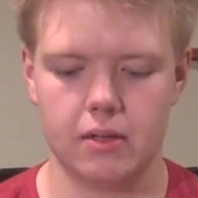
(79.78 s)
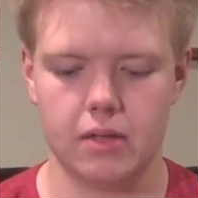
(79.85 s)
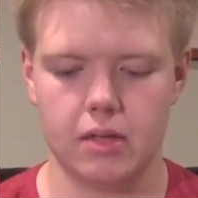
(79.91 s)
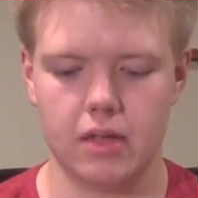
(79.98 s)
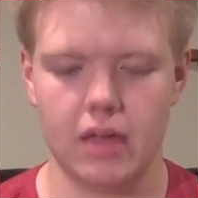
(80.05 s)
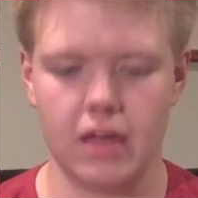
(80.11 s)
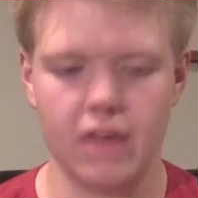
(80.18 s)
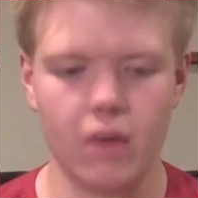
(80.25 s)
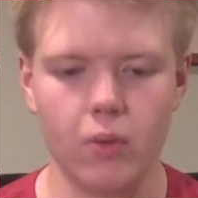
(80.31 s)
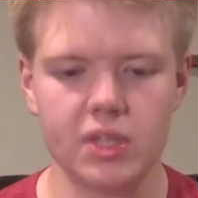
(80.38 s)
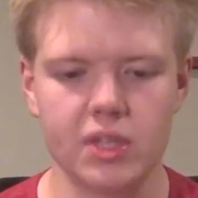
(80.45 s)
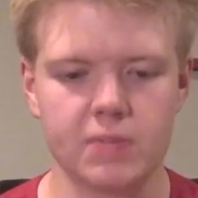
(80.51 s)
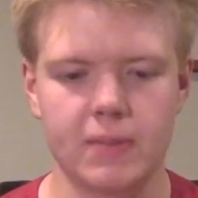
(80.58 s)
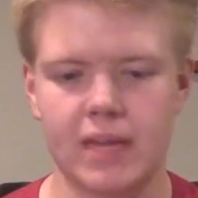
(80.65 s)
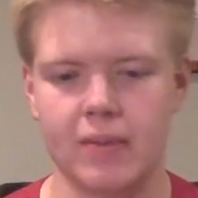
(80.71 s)
they've
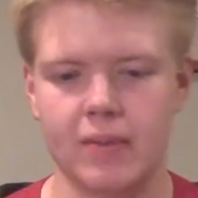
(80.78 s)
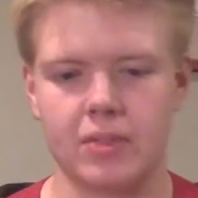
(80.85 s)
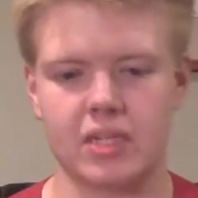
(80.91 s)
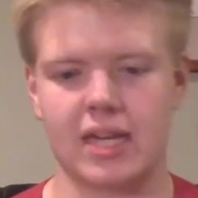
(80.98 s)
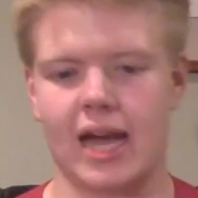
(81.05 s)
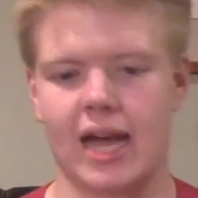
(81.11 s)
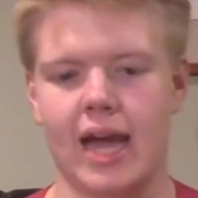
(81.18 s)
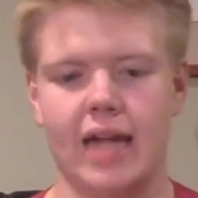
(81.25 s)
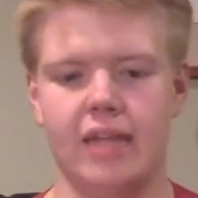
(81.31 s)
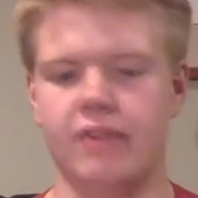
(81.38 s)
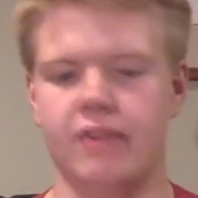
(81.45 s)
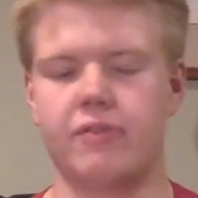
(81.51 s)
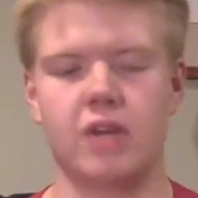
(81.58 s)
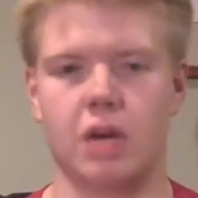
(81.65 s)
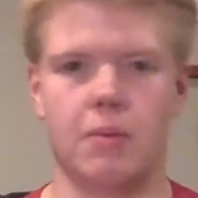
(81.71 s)
always been able to kind
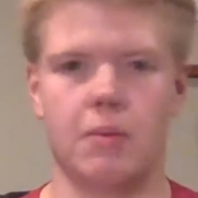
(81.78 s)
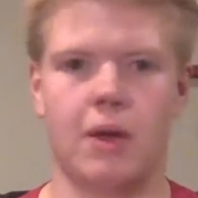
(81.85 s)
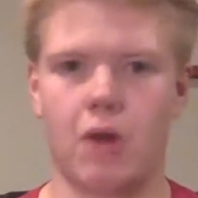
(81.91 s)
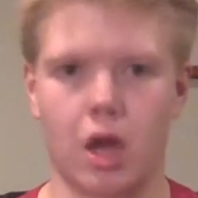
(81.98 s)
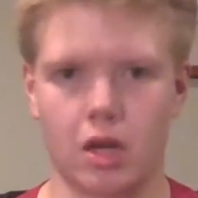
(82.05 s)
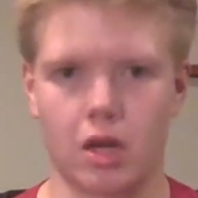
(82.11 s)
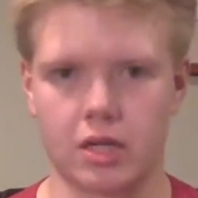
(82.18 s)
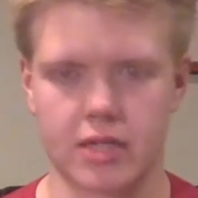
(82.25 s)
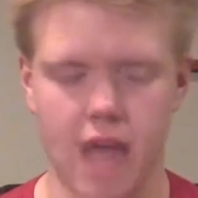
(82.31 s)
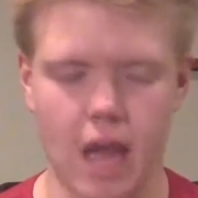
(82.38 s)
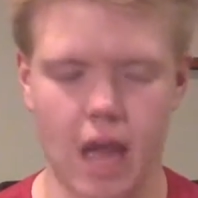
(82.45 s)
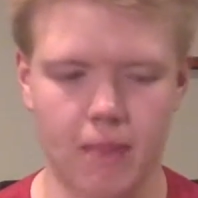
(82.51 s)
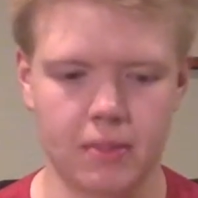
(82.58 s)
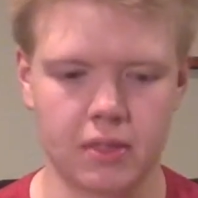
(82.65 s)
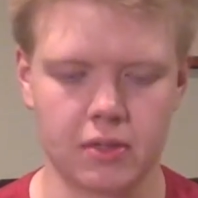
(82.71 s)
of come out on
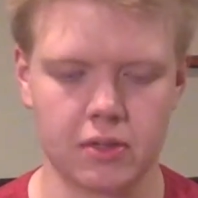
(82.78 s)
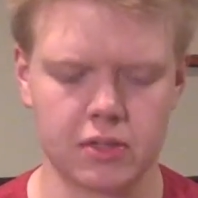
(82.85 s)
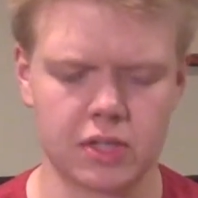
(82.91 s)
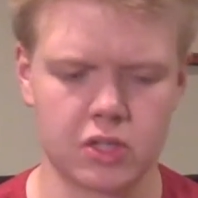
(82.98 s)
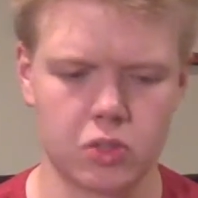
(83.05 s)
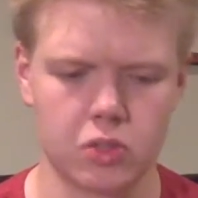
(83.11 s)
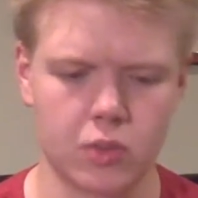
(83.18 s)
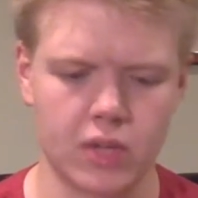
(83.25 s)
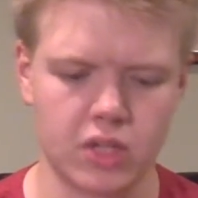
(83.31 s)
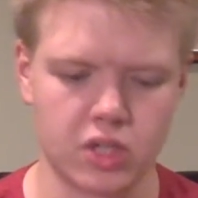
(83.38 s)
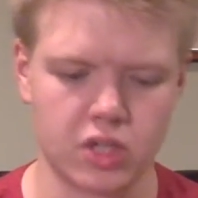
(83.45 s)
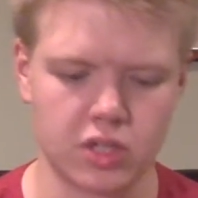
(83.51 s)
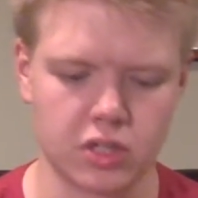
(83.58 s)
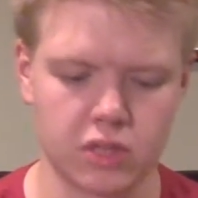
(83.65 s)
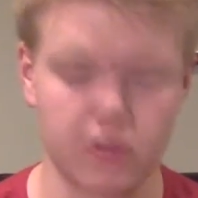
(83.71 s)
top in those
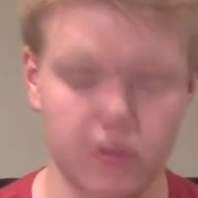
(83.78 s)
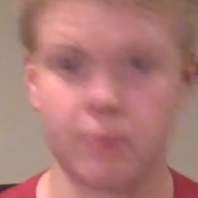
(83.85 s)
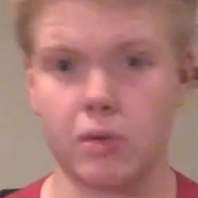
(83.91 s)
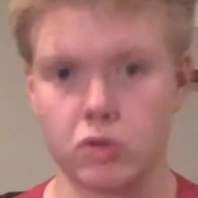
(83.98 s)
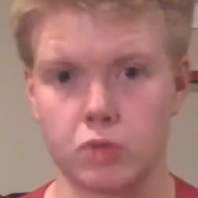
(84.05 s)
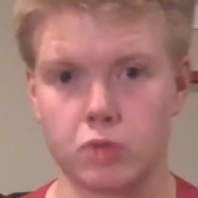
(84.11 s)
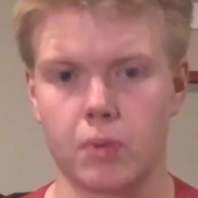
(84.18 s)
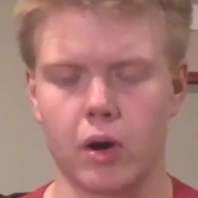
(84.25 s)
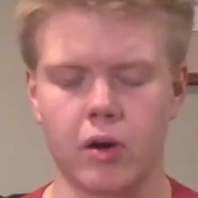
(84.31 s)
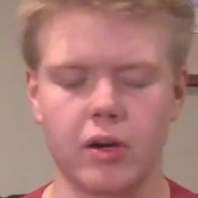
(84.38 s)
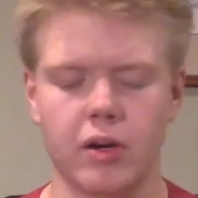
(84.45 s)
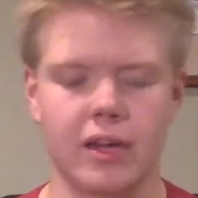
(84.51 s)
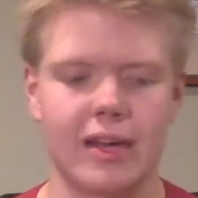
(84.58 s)
situations for the most part.